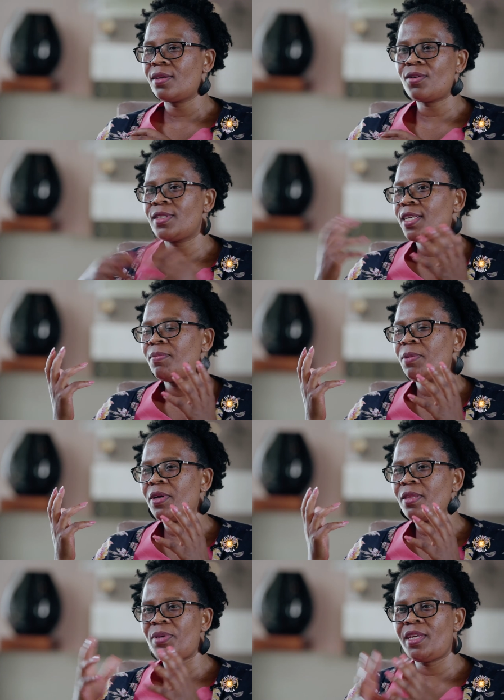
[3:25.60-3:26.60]
Don't tell me
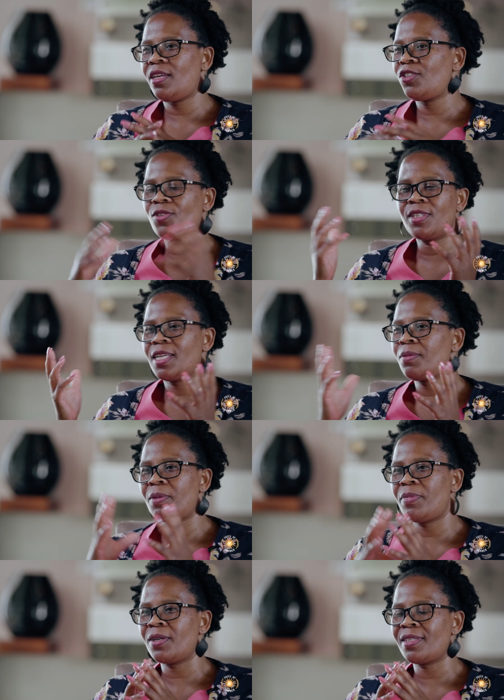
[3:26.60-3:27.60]
about the pH. Don't tell me
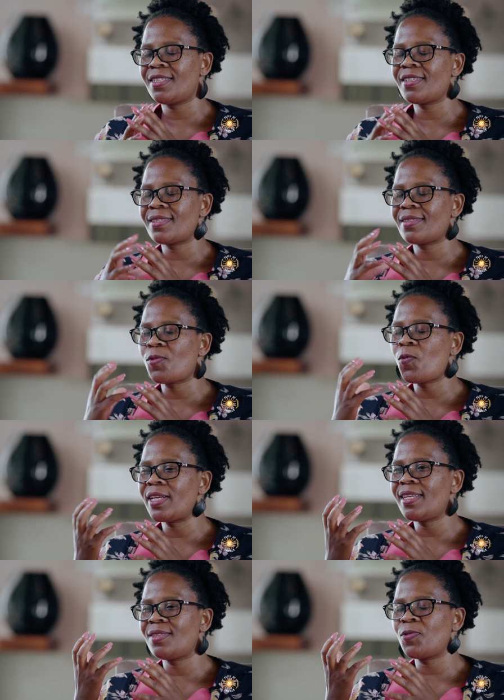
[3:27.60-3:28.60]
about just
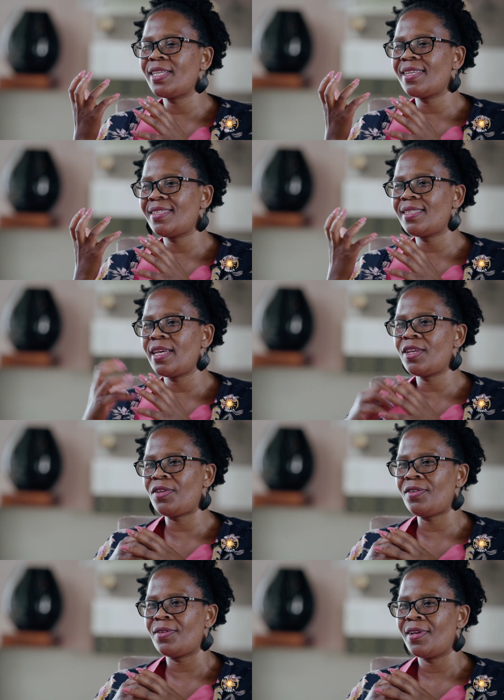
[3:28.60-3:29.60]
what does, where does it
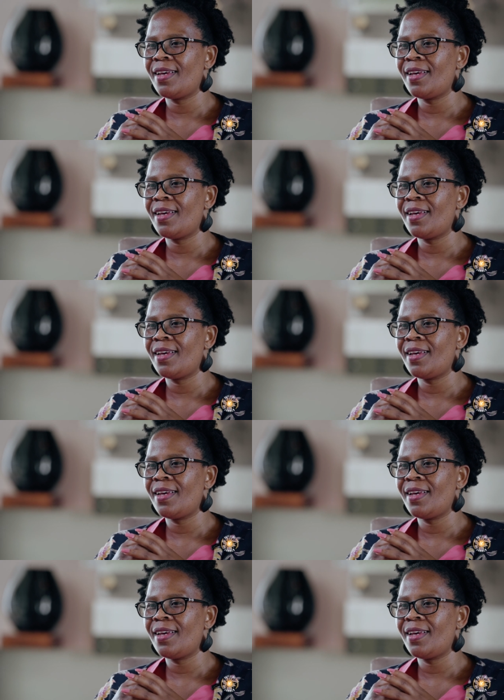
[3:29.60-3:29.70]
take you?